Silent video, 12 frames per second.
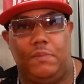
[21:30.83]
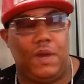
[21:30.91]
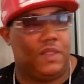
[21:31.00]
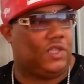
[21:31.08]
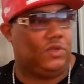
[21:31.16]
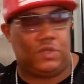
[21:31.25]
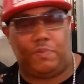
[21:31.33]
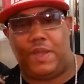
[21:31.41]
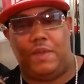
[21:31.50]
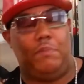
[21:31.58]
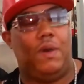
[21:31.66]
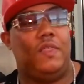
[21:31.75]
Months
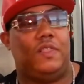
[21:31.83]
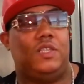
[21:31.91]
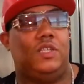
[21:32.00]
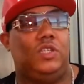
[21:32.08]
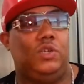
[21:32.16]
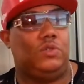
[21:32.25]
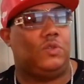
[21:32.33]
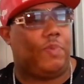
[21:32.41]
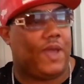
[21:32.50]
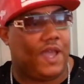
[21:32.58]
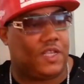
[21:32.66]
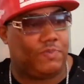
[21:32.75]
used to
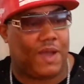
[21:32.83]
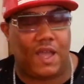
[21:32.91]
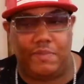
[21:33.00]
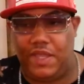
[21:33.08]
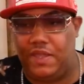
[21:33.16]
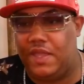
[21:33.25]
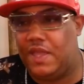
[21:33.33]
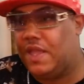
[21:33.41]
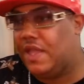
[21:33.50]
pass by me.